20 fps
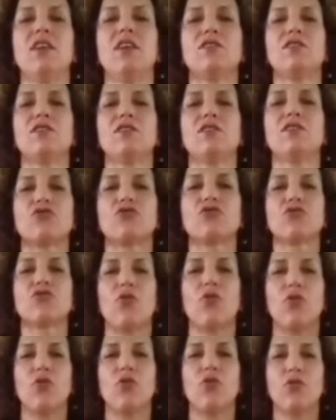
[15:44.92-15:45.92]
the
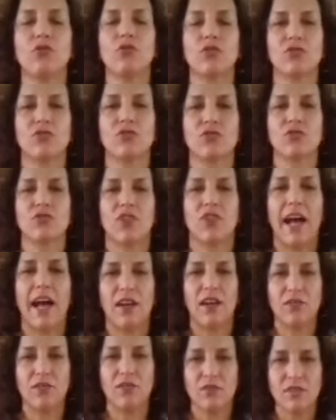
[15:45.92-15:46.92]
shoulders
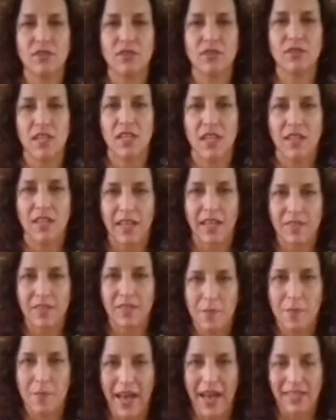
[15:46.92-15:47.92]
round and the
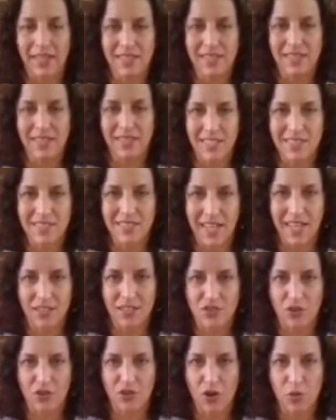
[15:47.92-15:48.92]
back sticks out.
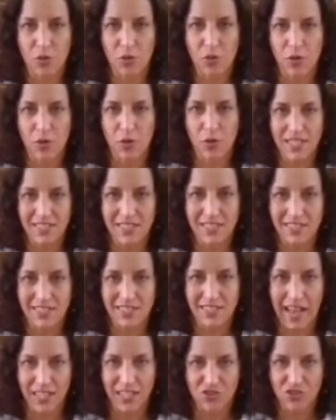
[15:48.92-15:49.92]
So you're almost
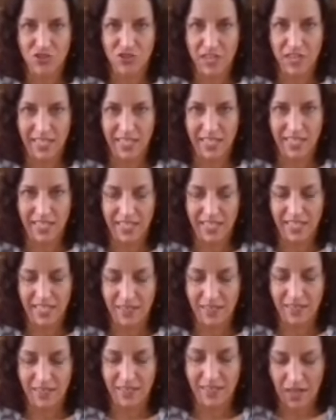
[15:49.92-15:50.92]
exaggerating
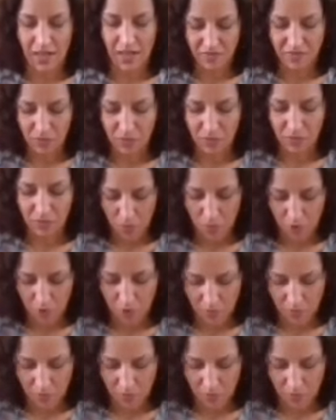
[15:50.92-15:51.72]
that forward